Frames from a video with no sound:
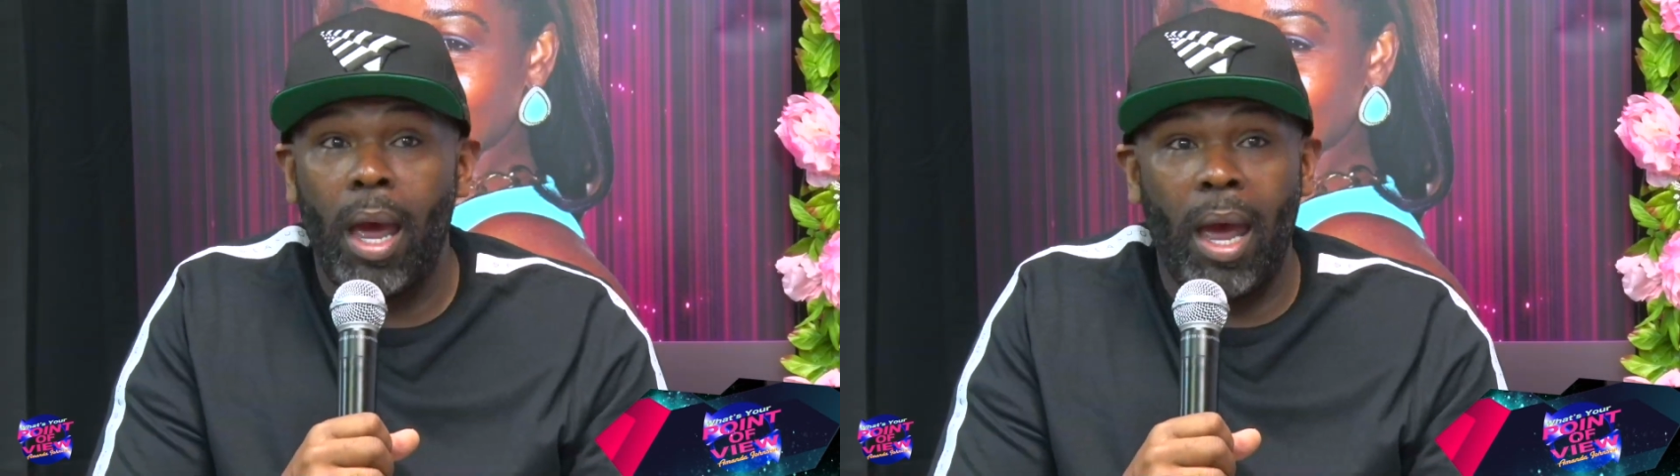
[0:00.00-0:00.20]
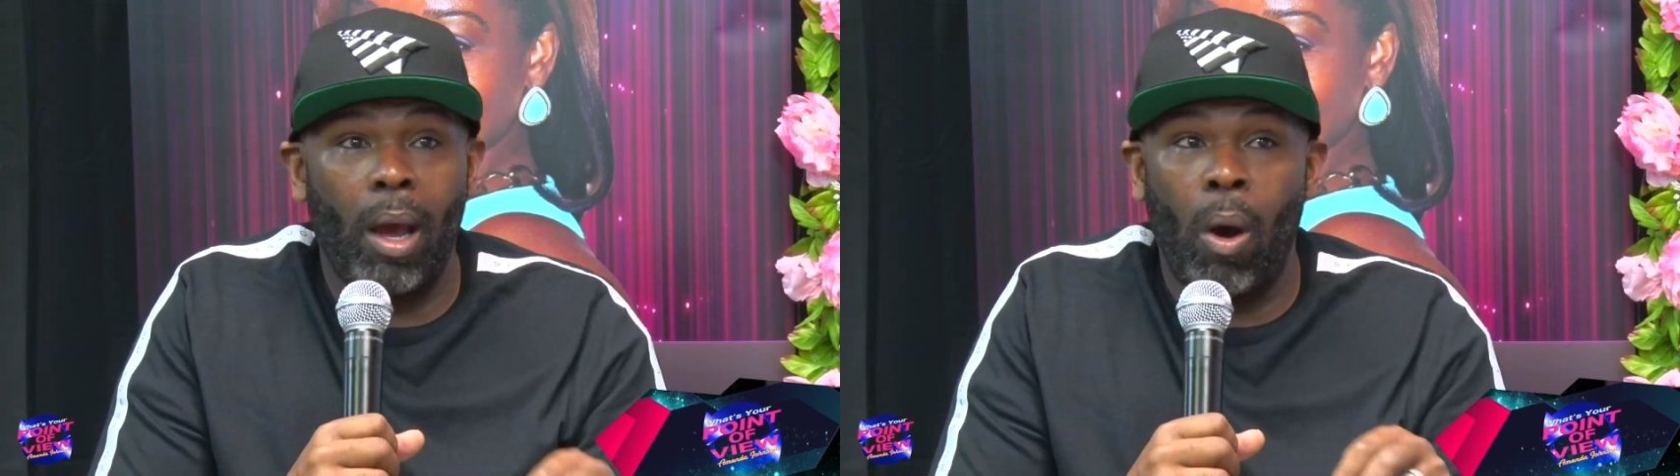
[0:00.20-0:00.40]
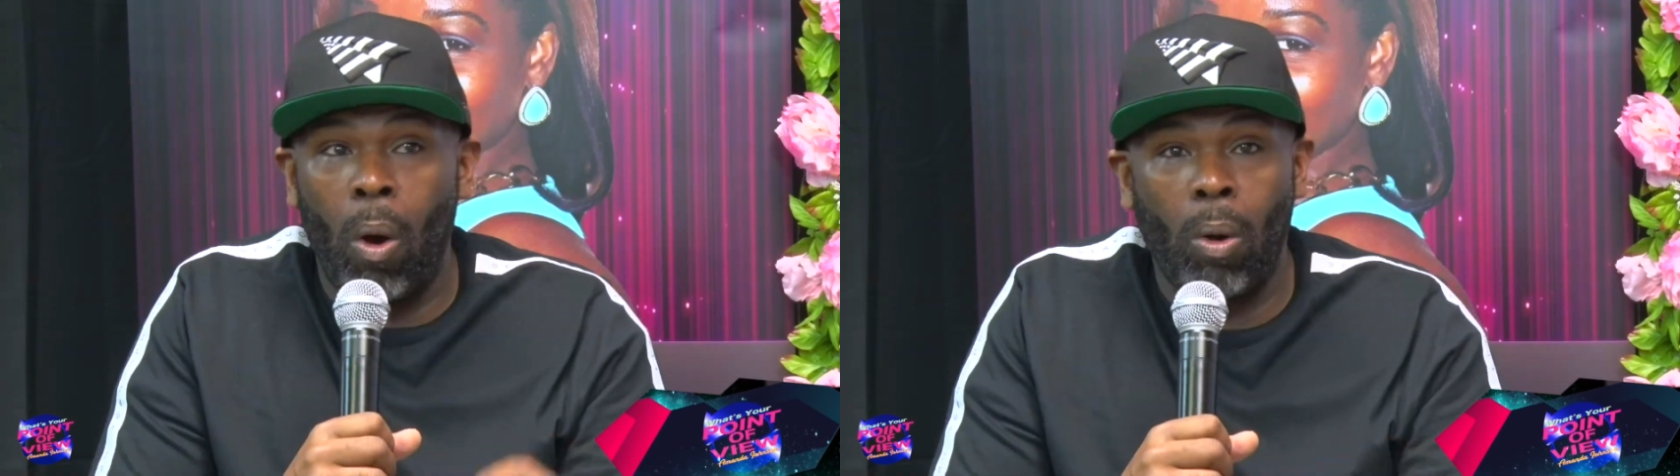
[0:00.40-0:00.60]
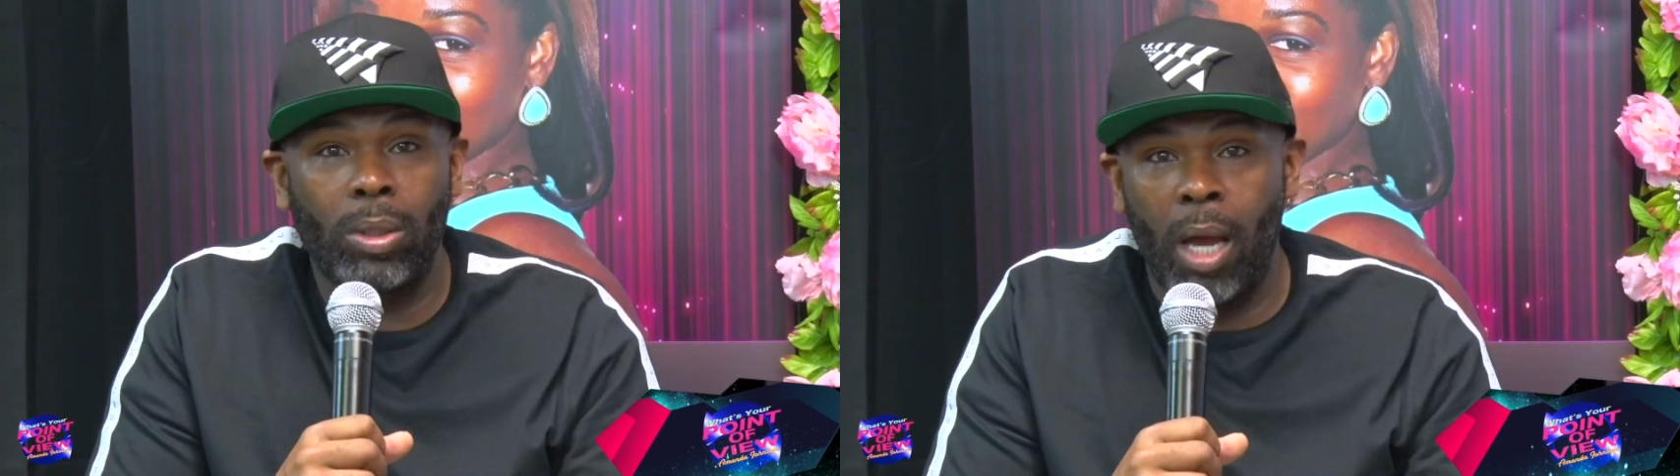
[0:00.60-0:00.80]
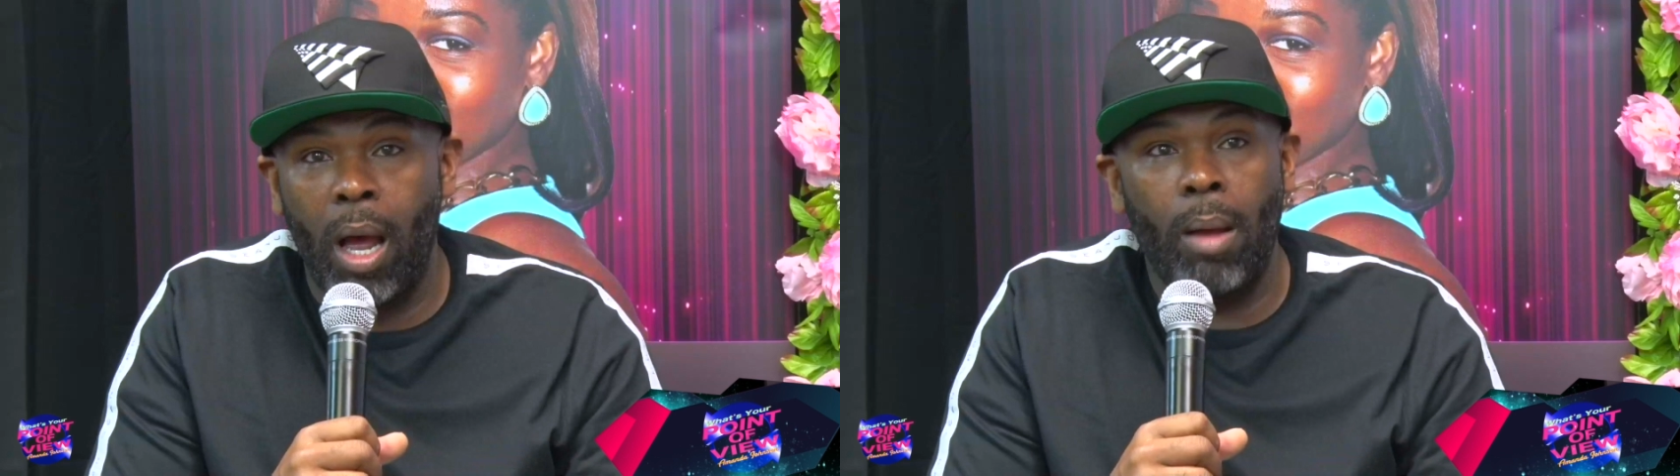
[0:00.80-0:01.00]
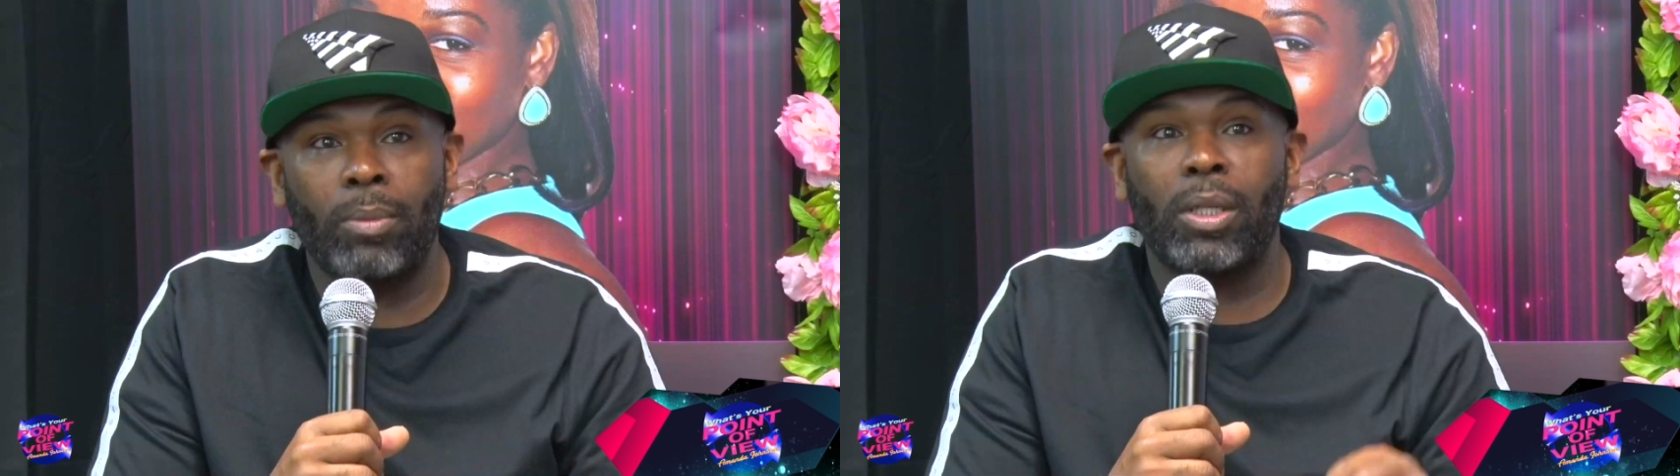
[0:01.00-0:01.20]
at all times